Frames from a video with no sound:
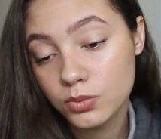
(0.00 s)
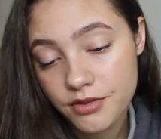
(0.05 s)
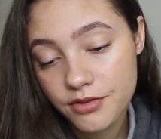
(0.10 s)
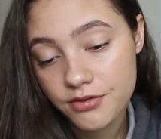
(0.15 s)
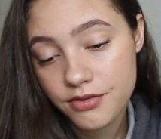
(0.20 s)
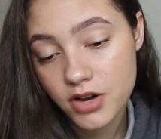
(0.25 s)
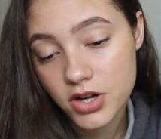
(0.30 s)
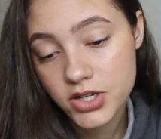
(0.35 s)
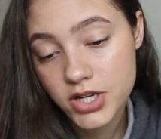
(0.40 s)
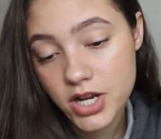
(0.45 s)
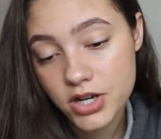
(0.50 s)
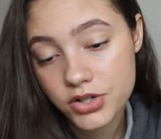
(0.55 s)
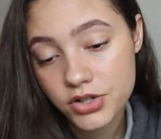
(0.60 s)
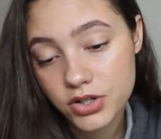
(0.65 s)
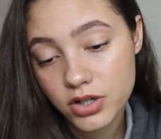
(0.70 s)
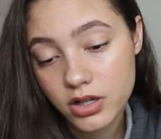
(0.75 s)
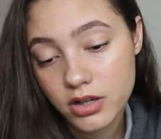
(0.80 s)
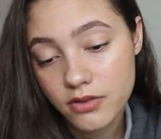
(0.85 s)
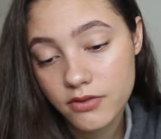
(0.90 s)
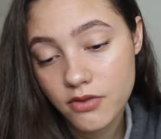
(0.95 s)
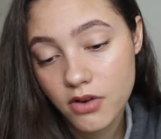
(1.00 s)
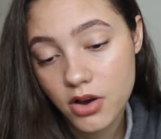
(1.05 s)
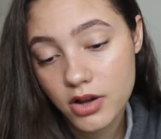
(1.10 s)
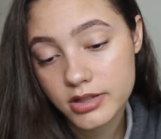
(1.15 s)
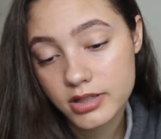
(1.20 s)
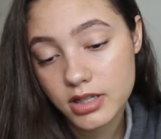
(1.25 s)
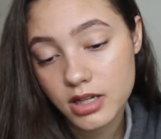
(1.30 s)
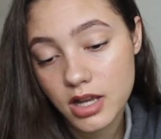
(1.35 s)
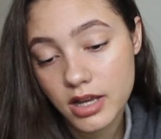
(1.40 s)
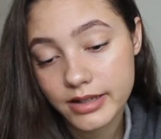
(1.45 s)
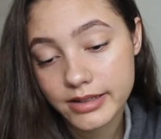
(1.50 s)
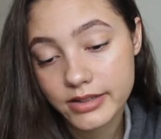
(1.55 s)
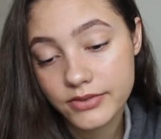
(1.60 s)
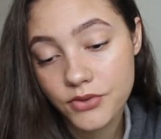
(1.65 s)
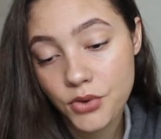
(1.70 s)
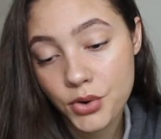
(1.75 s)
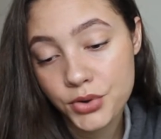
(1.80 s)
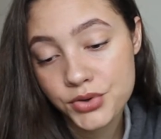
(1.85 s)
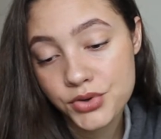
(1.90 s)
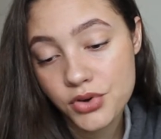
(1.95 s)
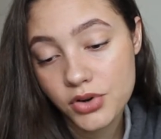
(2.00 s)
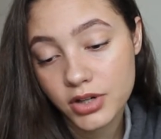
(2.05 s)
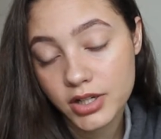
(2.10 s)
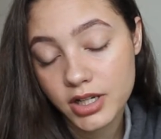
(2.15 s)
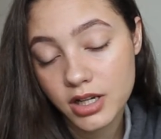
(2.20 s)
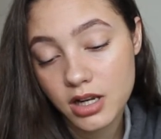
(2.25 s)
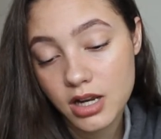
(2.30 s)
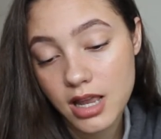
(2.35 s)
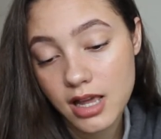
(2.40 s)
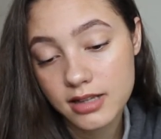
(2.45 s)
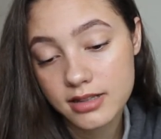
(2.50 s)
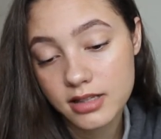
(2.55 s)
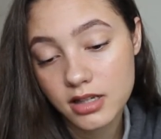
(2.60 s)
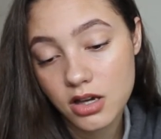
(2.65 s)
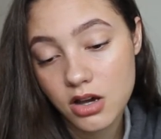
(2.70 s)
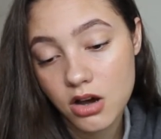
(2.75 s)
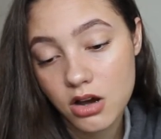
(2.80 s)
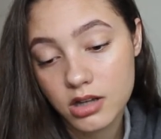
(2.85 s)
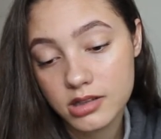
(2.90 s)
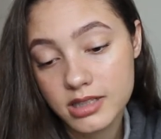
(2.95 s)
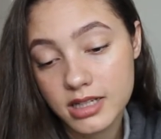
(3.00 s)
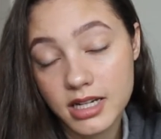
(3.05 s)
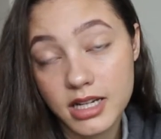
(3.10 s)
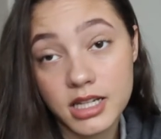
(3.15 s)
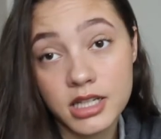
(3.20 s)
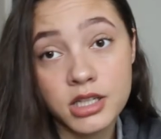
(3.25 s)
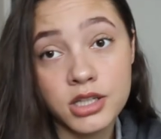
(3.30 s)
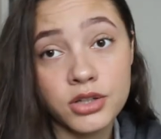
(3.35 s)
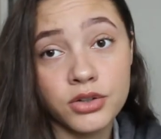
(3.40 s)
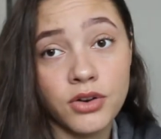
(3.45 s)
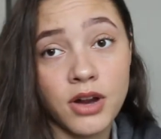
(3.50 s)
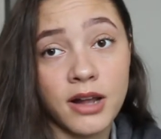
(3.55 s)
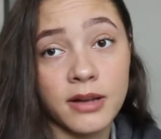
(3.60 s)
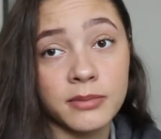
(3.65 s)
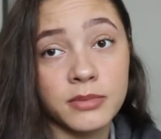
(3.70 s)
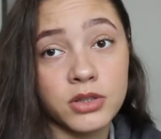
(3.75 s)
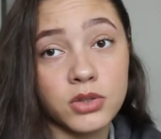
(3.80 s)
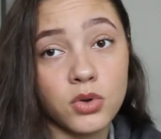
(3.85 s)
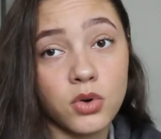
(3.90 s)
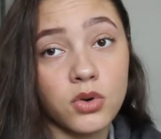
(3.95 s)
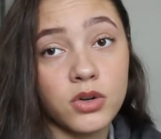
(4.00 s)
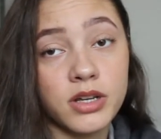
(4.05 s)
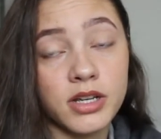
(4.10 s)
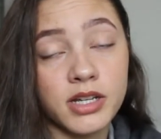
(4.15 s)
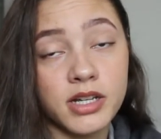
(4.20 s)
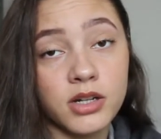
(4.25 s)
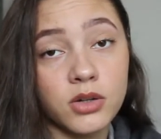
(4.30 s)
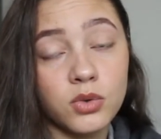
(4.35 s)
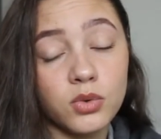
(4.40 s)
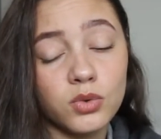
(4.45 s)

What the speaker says: Financial advisor likes fine dining, classic cars, and Instagram stalking.